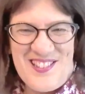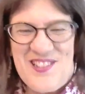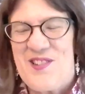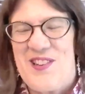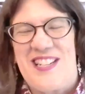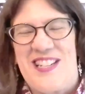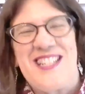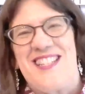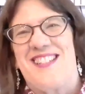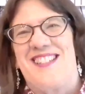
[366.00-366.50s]
Your
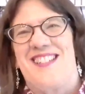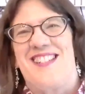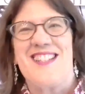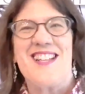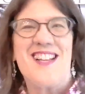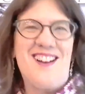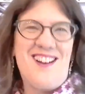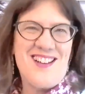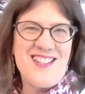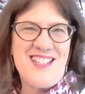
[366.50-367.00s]

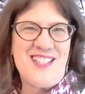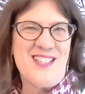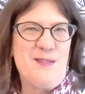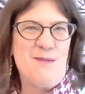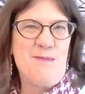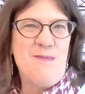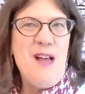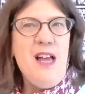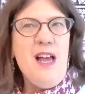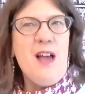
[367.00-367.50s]
questions.
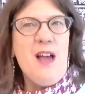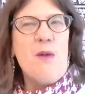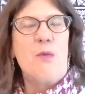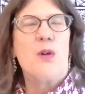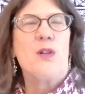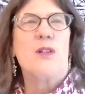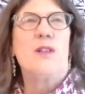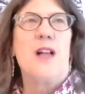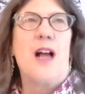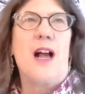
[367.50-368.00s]
Awesome.
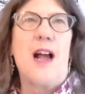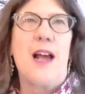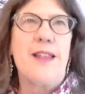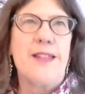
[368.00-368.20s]
Well,